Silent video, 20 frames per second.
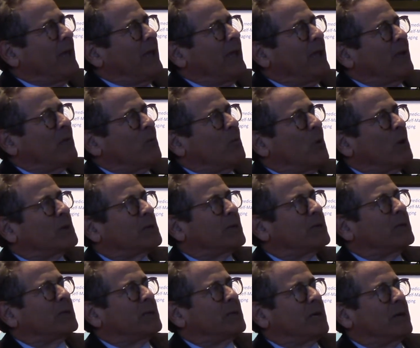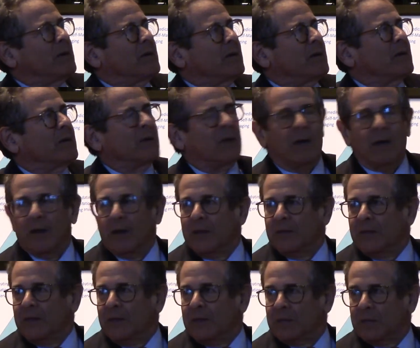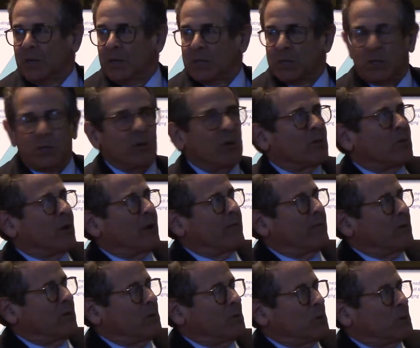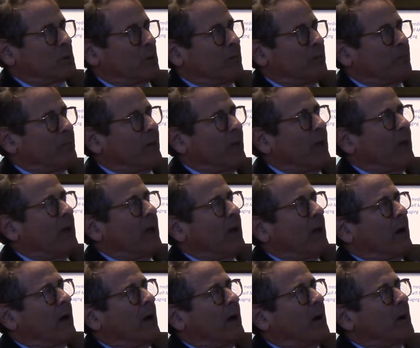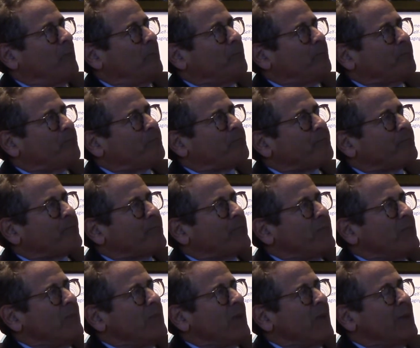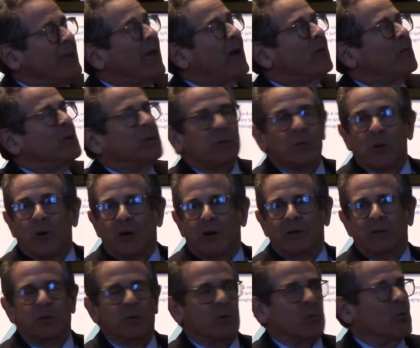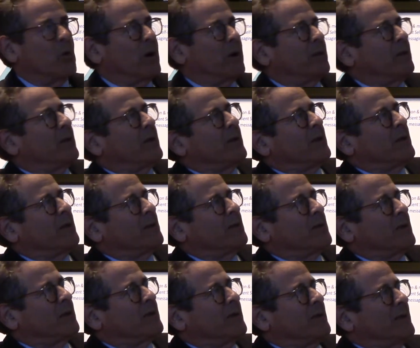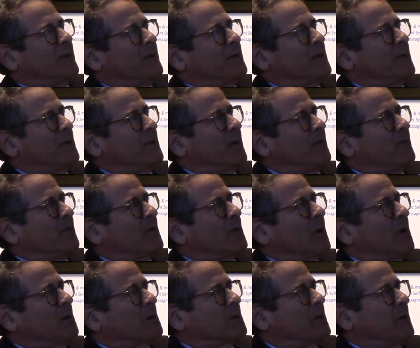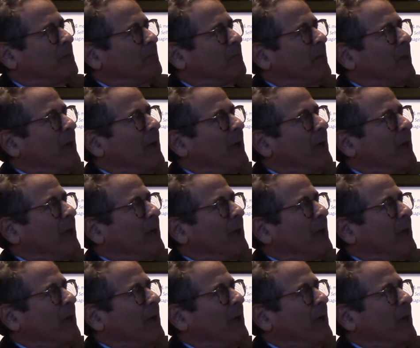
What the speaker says: It wasn't until the Industrial Revolution that we started to run into difficulty.